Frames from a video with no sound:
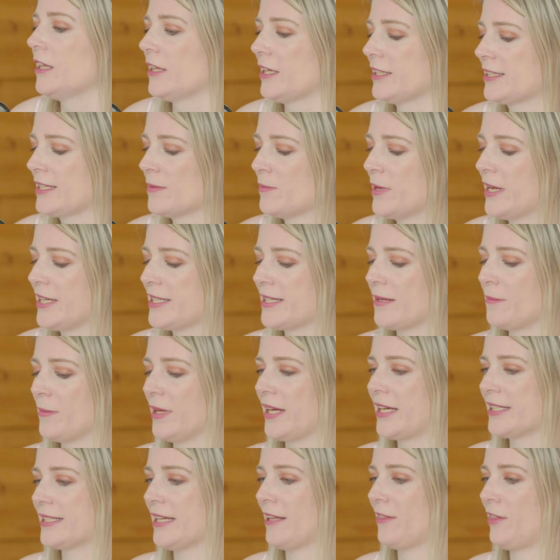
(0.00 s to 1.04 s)
That's amazing
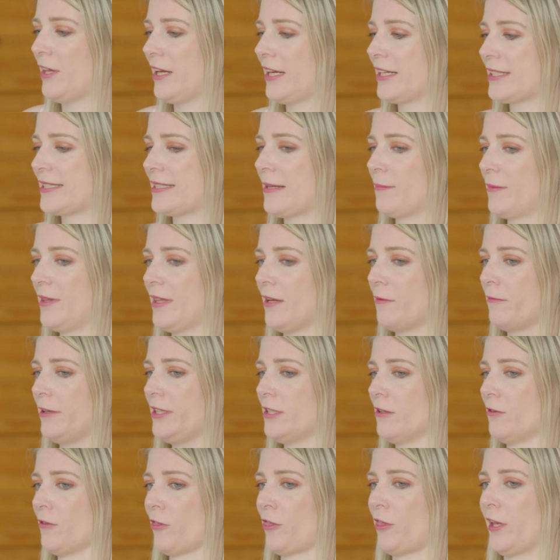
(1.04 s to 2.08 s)
because I think it's something that we
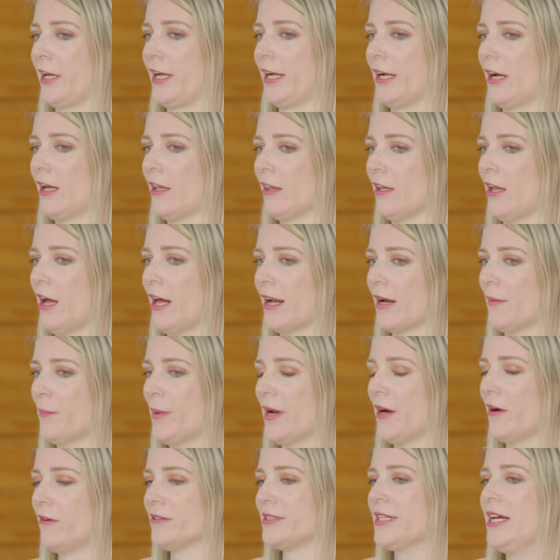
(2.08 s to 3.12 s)
don't think a lot
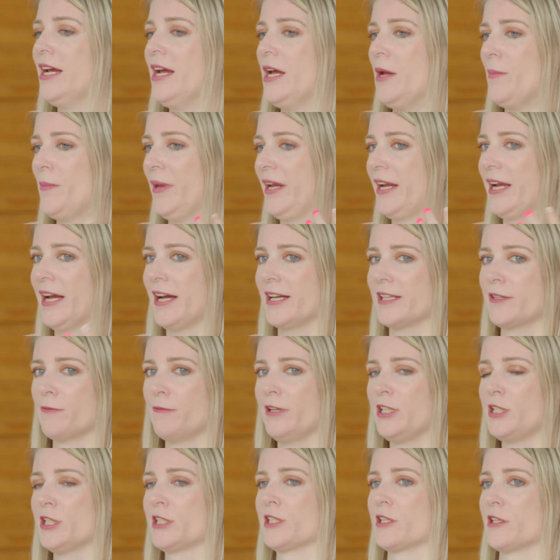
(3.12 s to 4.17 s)
about because
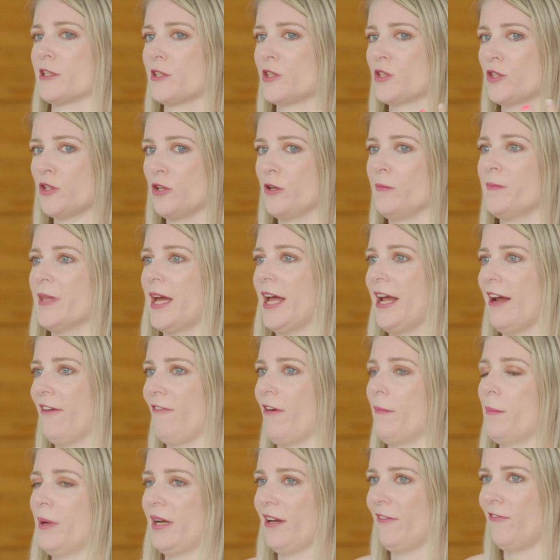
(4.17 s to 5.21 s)
we just assume that
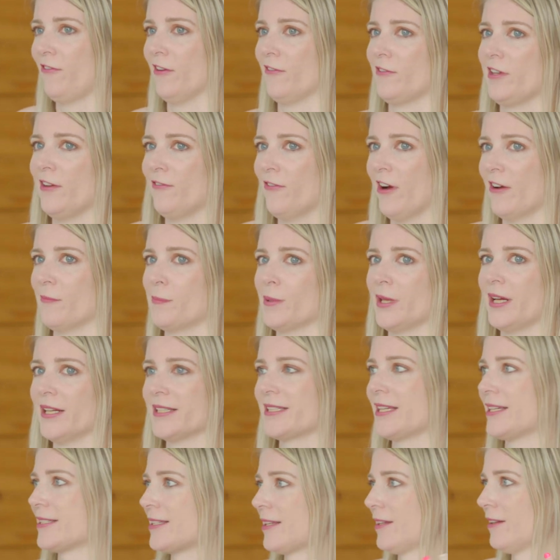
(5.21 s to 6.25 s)
everybody 55
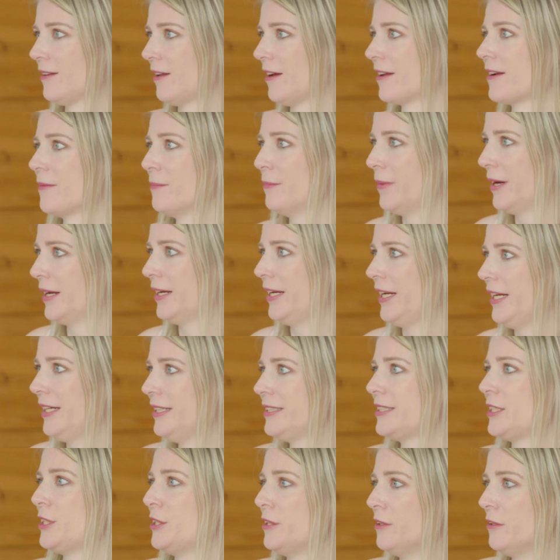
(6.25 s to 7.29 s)
plus has a lot of
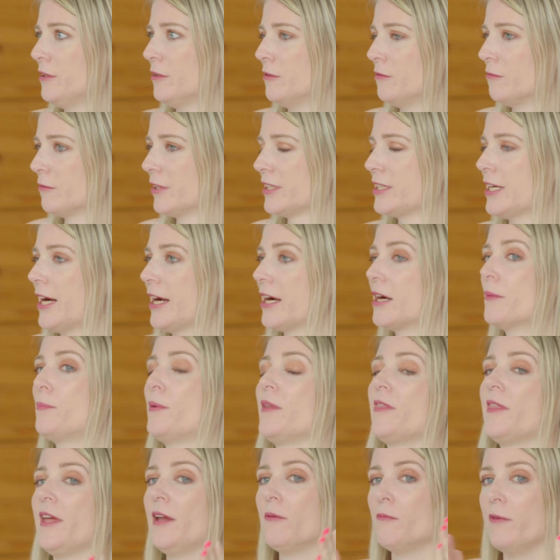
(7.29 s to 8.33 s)
money to retire.
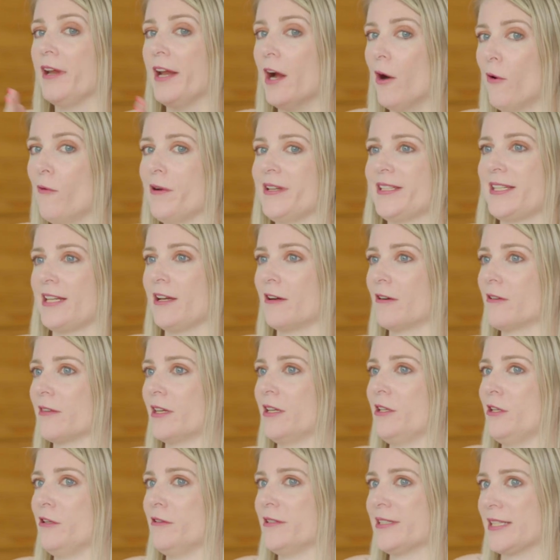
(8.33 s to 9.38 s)
But then we always hear on
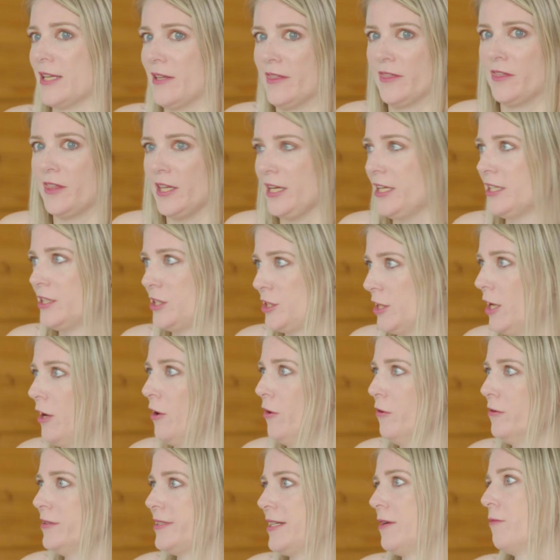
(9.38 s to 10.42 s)
the news that they
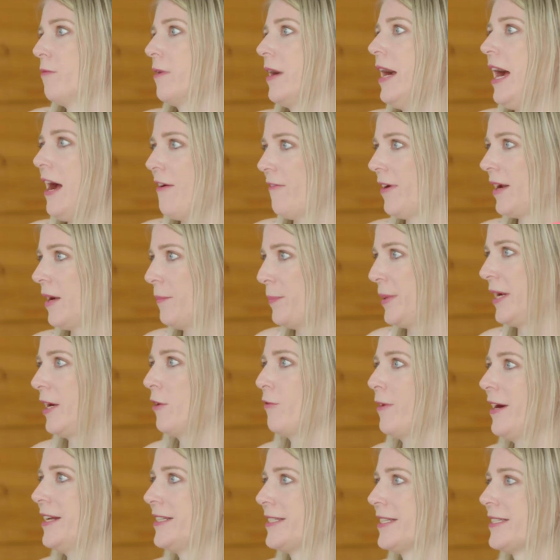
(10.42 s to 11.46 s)
don't, and we're having a big
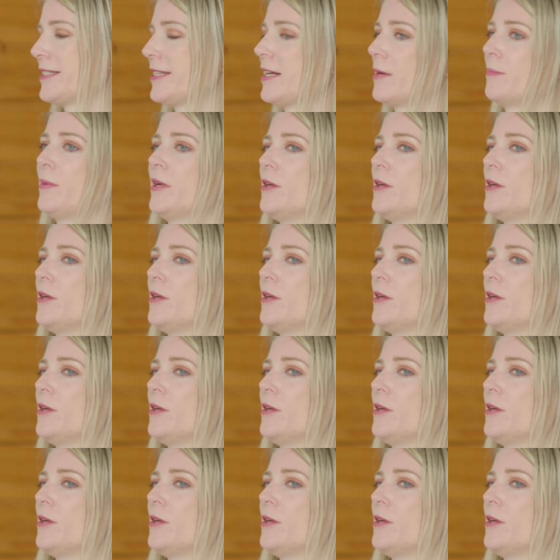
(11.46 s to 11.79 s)
crisis there.